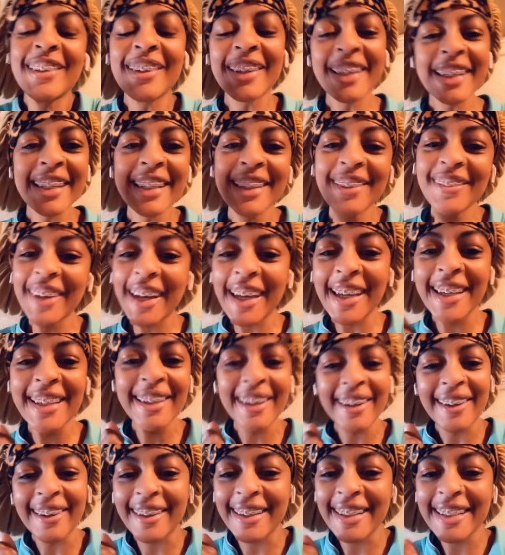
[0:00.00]
So
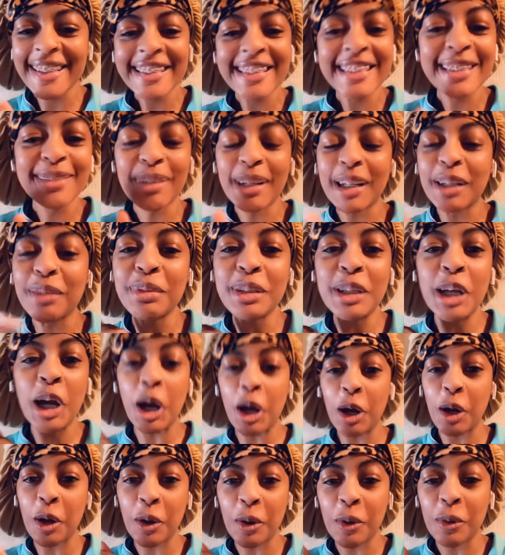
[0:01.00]
anyway, y'all, it's just about to
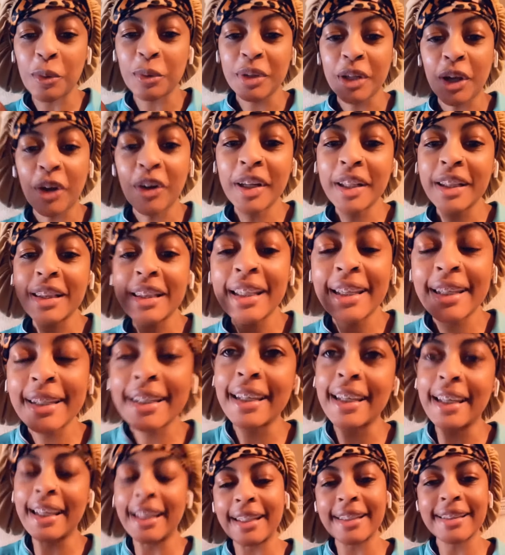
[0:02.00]
be on. The only
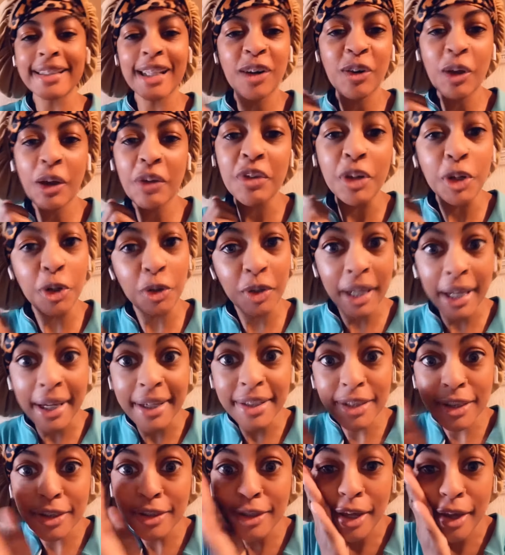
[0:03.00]
thing is I don't have a
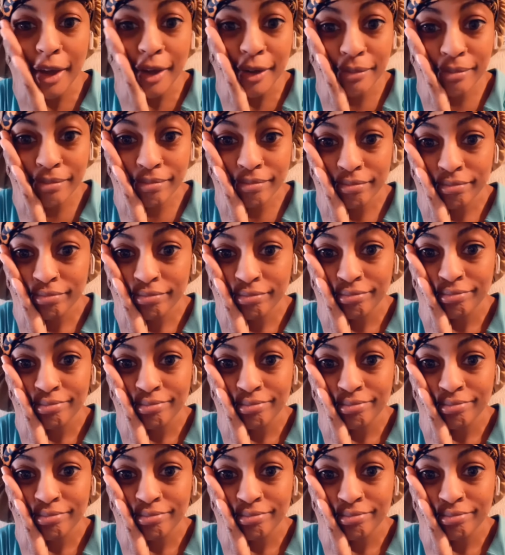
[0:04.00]
location yet.